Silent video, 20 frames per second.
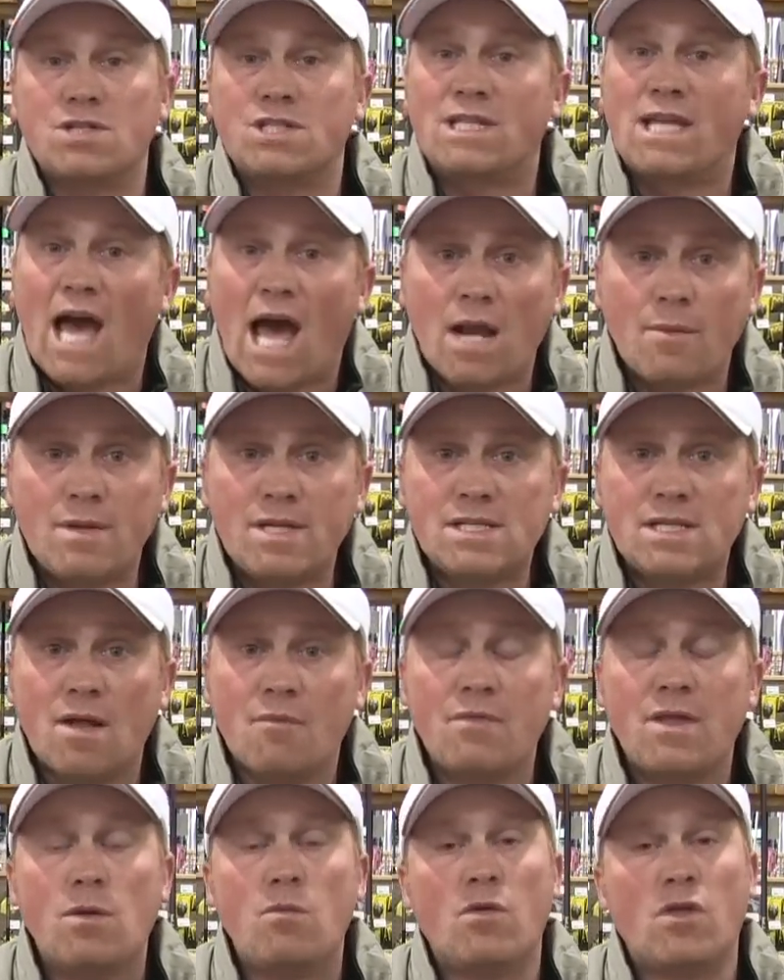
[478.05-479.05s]
has got to be
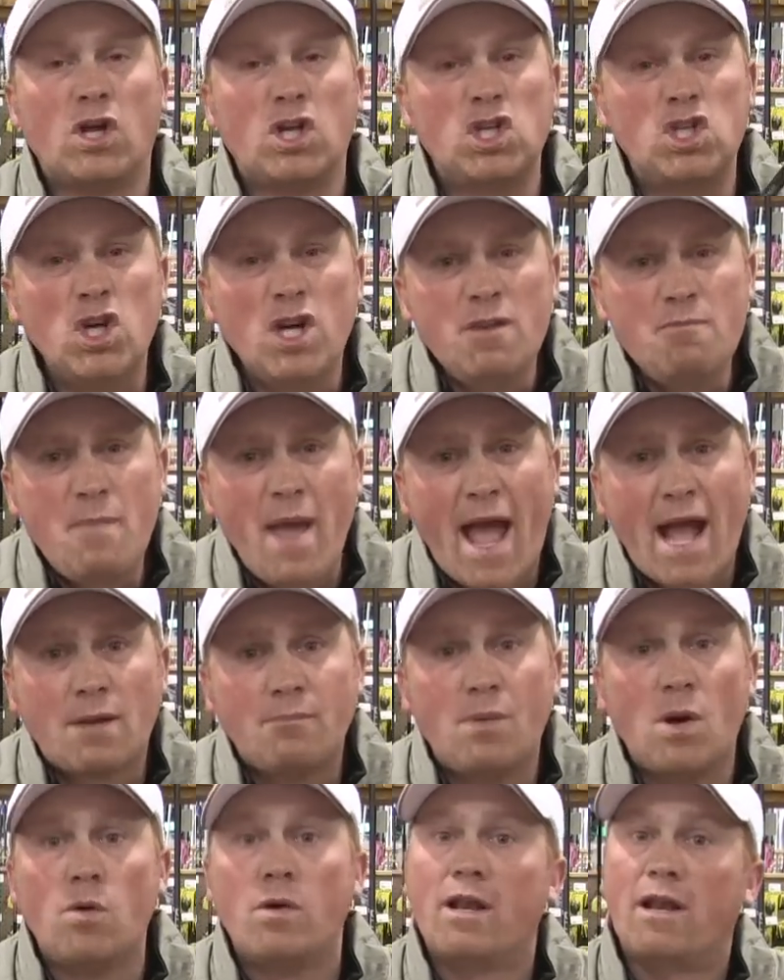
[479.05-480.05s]
something with a good
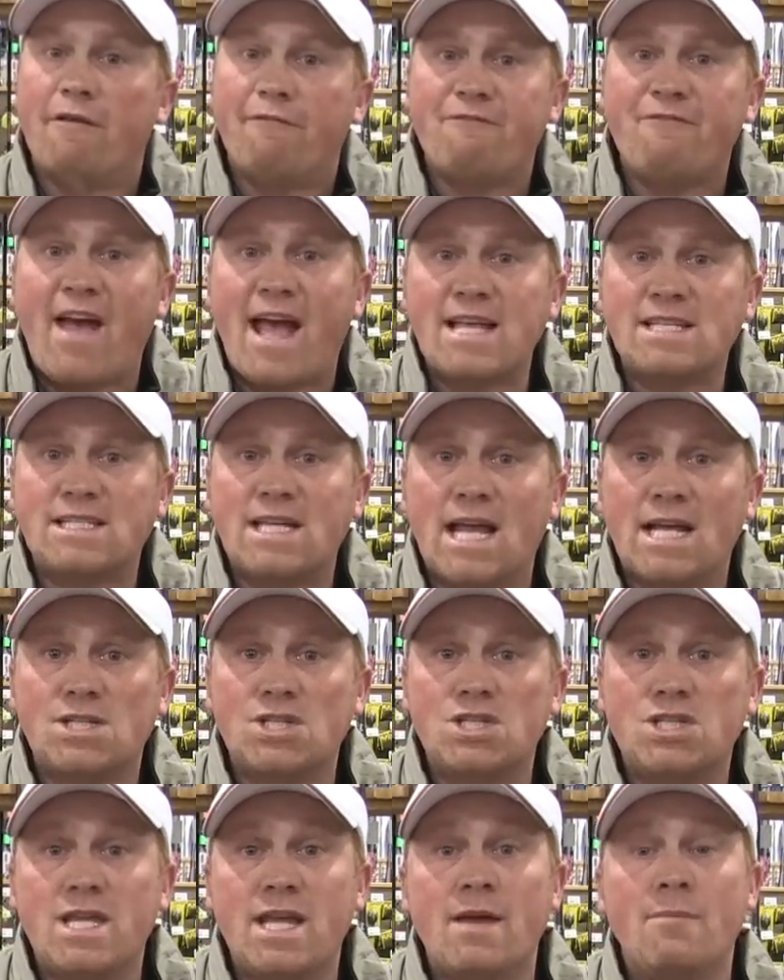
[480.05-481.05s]
backbone and a fast
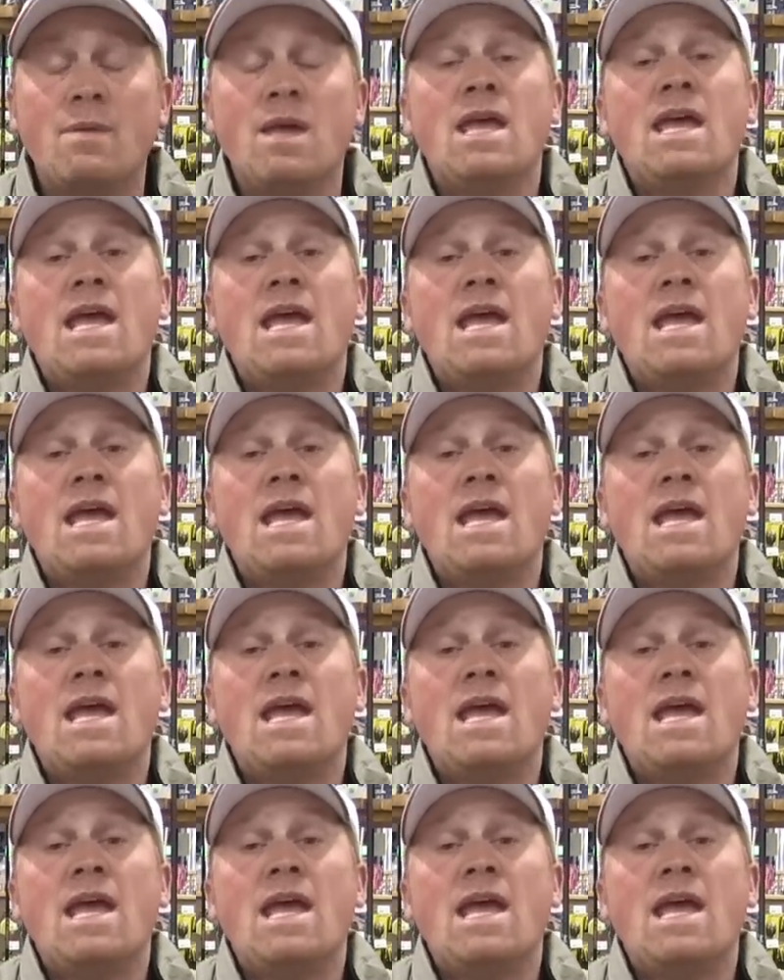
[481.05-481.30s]
action tip